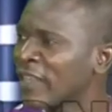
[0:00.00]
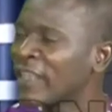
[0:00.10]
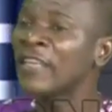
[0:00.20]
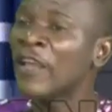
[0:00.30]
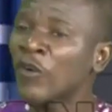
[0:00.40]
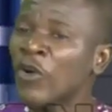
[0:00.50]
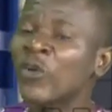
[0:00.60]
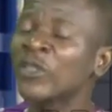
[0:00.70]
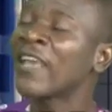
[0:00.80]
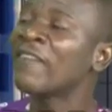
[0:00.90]
Therefore,
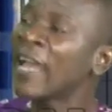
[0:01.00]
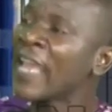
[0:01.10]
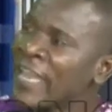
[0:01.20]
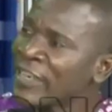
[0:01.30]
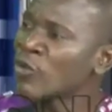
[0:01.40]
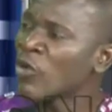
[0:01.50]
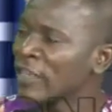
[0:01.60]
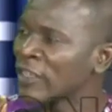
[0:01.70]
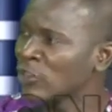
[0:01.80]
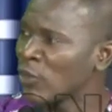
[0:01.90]
whatever anyone
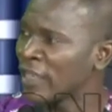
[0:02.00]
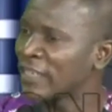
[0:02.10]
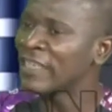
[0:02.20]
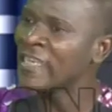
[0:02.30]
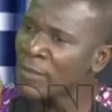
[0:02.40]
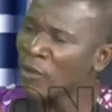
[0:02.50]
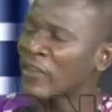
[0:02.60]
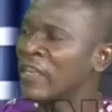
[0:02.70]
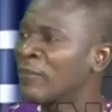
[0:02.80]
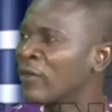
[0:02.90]
is doing in the name of
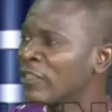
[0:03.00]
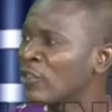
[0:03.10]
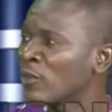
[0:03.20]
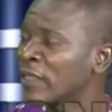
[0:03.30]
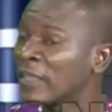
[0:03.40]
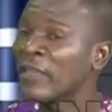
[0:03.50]
any political party